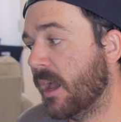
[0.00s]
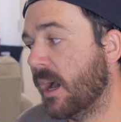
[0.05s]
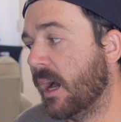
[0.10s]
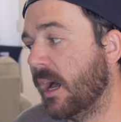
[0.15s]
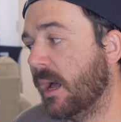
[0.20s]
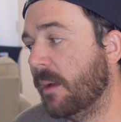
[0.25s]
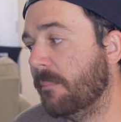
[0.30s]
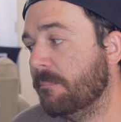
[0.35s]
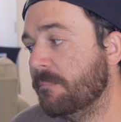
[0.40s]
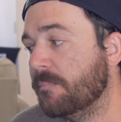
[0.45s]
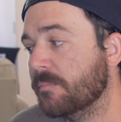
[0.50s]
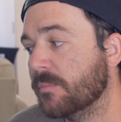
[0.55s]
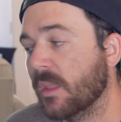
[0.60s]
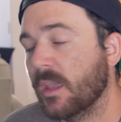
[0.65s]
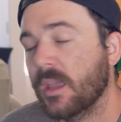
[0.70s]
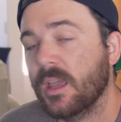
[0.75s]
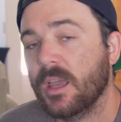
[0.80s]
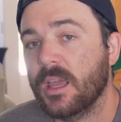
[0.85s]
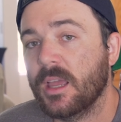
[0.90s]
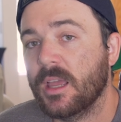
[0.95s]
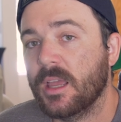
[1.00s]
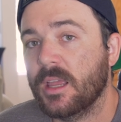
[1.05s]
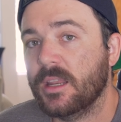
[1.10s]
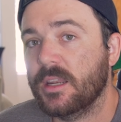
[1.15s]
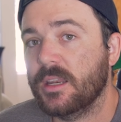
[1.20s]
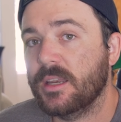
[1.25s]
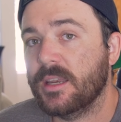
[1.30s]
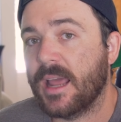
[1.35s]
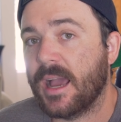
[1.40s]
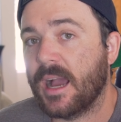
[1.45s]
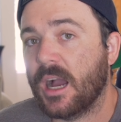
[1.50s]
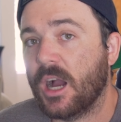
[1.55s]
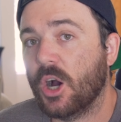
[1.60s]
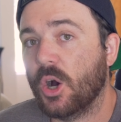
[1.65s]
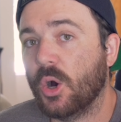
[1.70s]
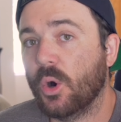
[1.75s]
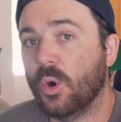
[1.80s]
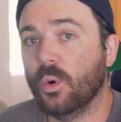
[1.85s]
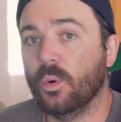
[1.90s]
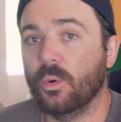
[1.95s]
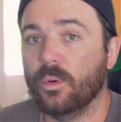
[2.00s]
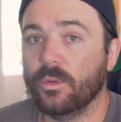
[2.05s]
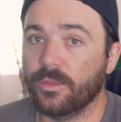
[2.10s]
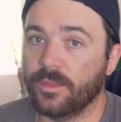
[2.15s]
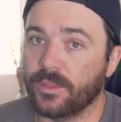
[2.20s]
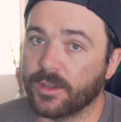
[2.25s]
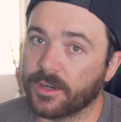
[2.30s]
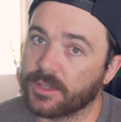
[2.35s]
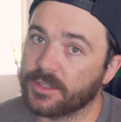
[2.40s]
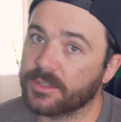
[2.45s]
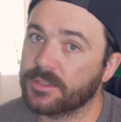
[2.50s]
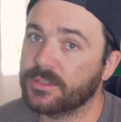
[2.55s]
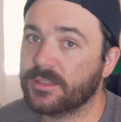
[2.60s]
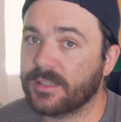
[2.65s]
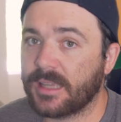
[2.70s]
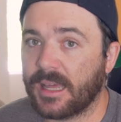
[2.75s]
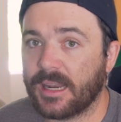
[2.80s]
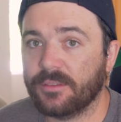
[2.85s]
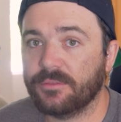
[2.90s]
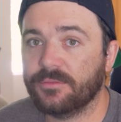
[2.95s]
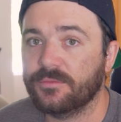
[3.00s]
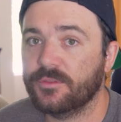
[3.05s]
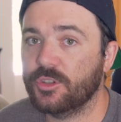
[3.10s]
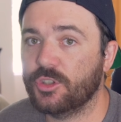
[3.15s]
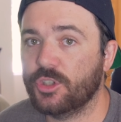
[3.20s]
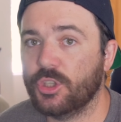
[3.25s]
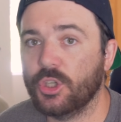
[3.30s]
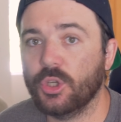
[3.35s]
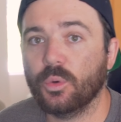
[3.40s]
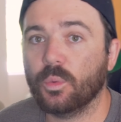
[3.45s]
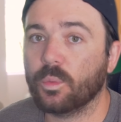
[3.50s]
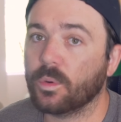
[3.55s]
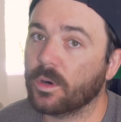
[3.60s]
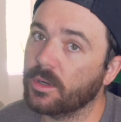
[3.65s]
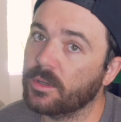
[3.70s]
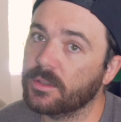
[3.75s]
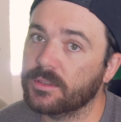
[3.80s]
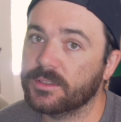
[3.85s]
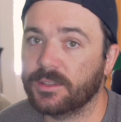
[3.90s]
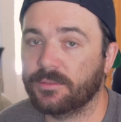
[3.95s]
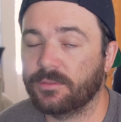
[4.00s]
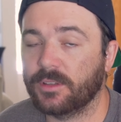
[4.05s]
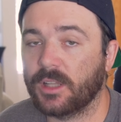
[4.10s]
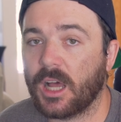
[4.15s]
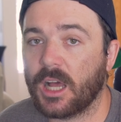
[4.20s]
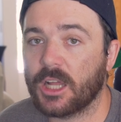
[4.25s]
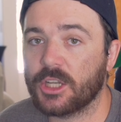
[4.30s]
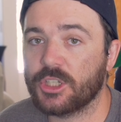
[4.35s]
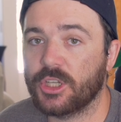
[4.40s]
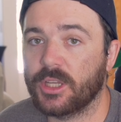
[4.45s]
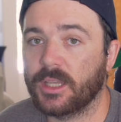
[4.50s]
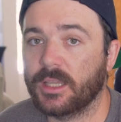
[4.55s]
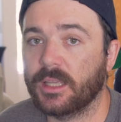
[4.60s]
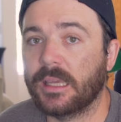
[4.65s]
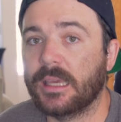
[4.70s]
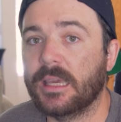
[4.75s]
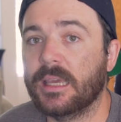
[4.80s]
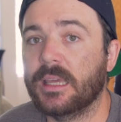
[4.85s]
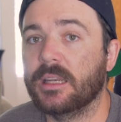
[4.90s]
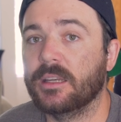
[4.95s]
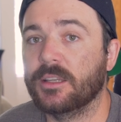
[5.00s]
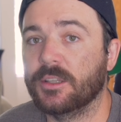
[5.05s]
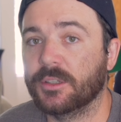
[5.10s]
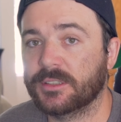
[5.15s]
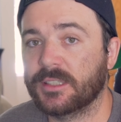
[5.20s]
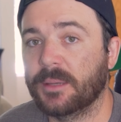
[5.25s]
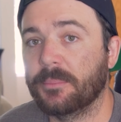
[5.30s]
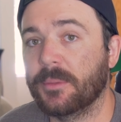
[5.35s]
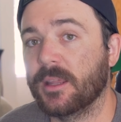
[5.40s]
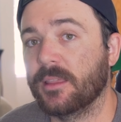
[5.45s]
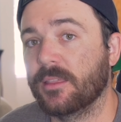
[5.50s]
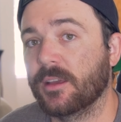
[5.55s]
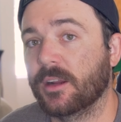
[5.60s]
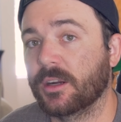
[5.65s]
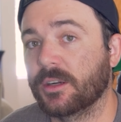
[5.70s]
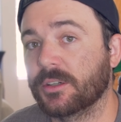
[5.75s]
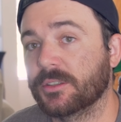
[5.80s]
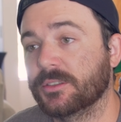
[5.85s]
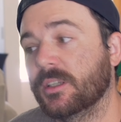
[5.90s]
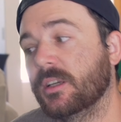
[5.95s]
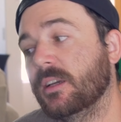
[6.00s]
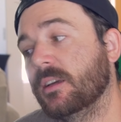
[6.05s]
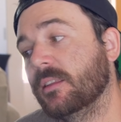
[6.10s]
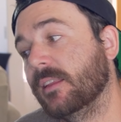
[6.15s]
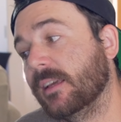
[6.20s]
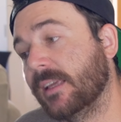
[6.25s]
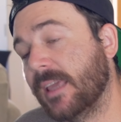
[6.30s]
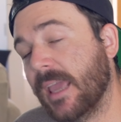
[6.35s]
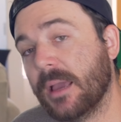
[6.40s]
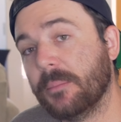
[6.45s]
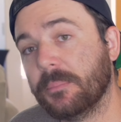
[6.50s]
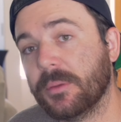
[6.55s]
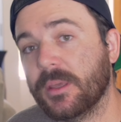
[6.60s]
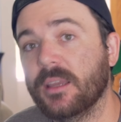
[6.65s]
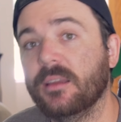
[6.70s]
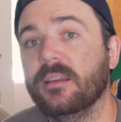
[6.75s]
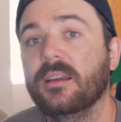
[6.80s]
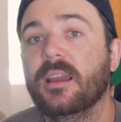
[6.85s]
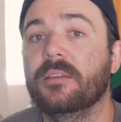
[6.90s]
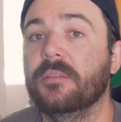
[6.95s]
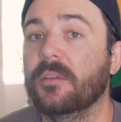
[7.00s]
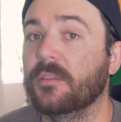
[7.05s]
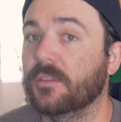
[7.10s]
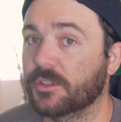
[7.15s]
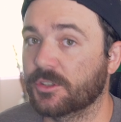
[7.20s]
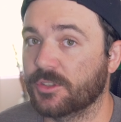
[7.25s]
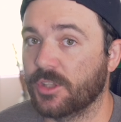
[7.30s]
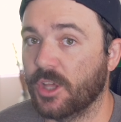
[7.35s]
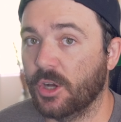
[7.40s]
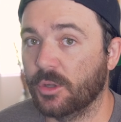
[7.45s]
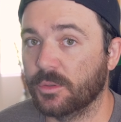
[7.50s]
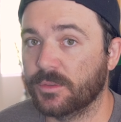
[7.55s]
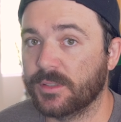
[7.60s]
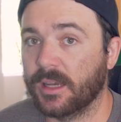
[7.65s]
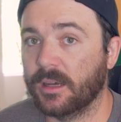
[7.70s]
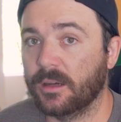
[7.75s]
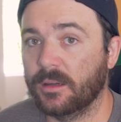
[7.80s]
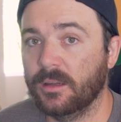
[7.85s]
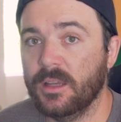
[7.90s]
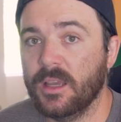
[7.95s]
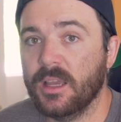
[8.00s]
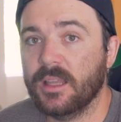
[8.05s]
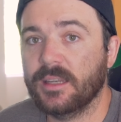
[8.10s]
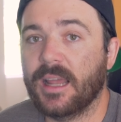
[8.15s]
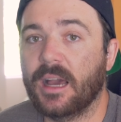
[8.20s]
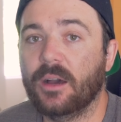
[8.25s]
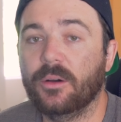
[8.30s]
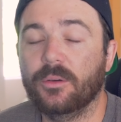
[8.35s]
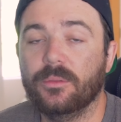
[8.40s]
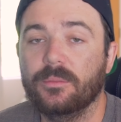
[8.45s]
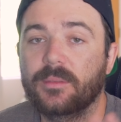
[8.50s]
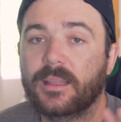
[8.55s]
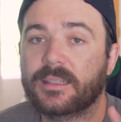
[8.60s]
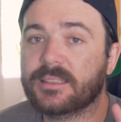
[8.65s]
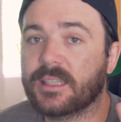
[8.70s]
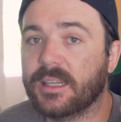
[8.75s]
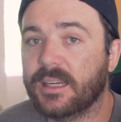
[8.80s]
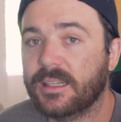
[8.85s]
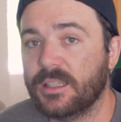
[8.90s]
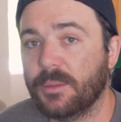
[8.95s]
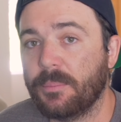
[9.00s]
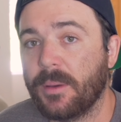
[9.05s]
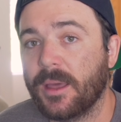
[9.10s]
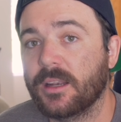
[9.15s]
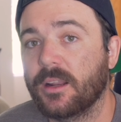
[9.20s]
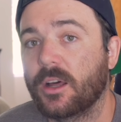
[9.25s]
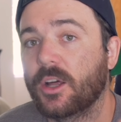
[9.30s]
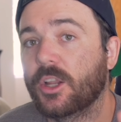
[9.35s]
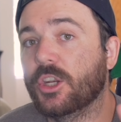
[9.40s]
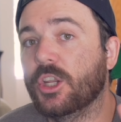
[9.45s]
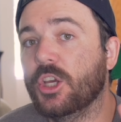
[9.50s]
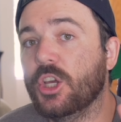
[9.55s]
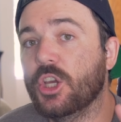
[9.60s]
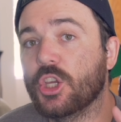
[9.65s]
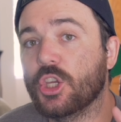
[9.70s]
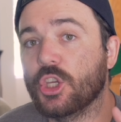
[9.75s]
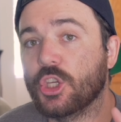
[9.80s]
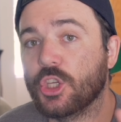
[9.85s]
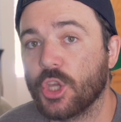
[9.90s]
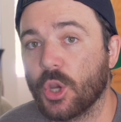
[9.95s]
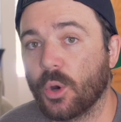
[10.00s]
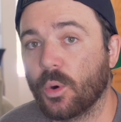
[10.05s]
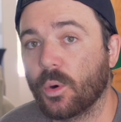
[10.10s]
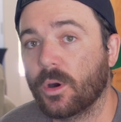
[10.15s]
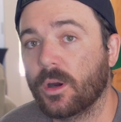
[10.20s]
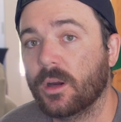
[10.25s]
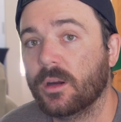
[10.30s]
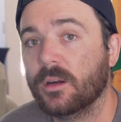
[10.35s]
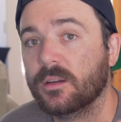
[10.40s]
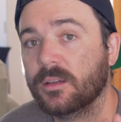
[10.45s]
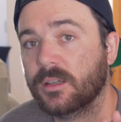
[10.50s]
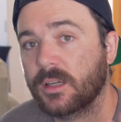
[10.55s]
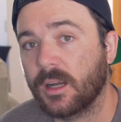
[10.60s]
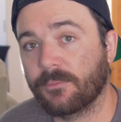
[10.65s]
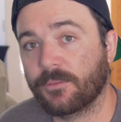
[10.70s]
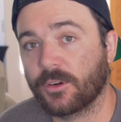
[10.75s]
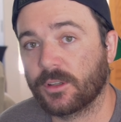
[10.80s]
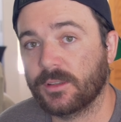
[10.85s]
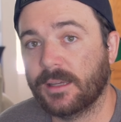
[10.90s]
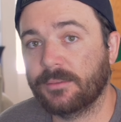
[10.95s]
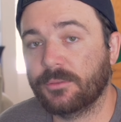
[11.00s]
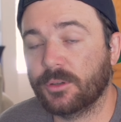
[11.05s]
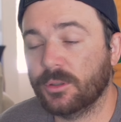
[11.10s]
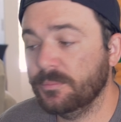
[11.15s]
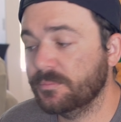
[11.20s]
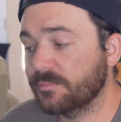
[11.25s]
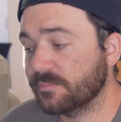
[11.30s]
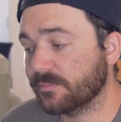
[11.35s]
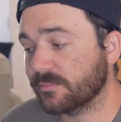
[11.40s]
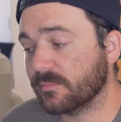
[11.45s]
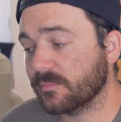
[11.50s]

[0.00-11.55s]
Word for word: Um, now, there's kind of two worlds of lodging in Yosemite. There's the camping, and then there's the hotel. Now, that's gonna depend on your comfort level.